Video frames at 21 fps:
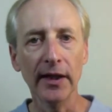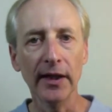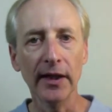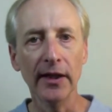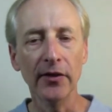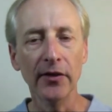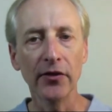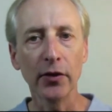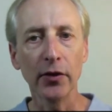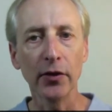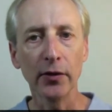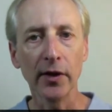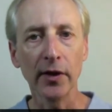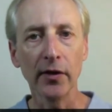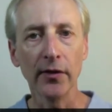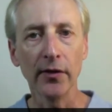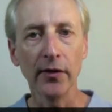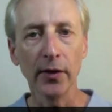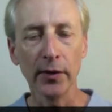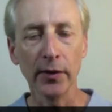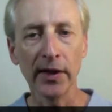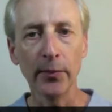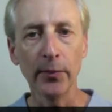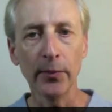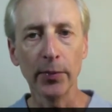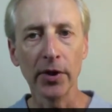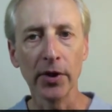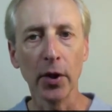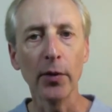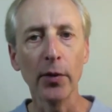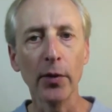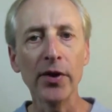is click on the link
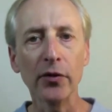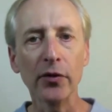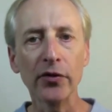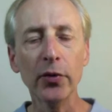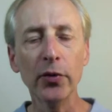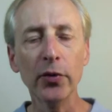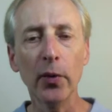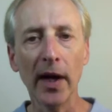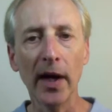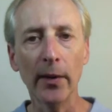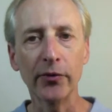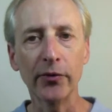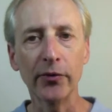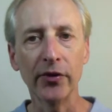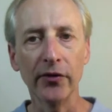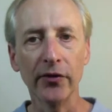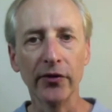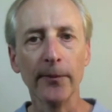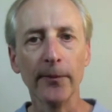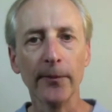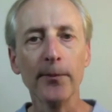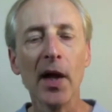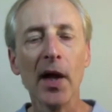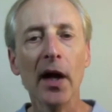below. And there are 2 options.